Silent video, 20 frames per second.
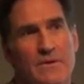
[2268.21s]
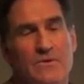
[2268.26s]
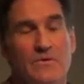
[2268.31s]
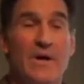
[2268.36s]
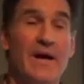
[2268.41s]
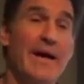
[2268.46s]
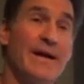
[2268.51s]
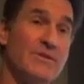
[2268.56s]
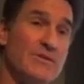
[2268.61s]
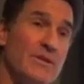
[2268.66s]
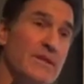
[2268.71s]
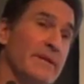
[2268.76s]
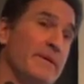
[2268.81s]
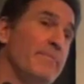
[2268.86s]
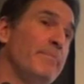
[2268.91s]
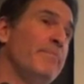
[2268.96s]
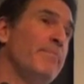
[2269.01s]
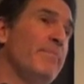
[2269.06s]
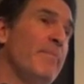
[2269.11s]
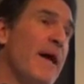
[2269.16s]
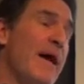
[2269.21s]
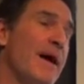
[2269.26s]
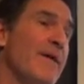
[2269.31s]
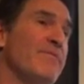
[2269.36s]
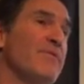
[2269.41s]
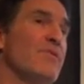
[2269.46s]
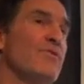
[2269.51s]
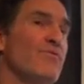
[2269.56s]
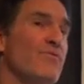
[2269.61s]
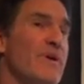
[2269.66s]
So I actually
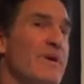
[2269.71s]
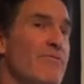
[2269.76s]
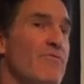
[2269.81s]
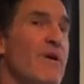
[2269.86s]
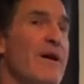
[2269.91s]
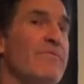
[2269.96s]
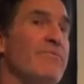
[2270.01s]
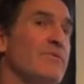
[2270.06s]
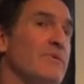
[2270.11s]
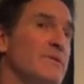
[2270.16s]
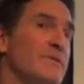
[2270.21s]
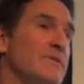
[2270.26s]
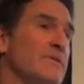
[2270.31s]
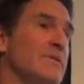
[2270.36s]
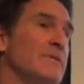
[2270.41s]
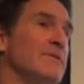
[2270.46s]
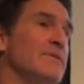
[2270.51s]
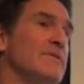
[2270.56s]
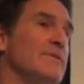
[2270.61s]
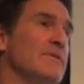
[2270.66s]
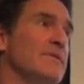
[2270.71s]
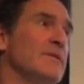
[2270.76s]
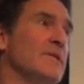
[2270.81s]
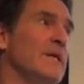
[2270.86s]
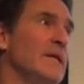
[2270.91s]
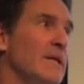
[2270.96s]
have three references.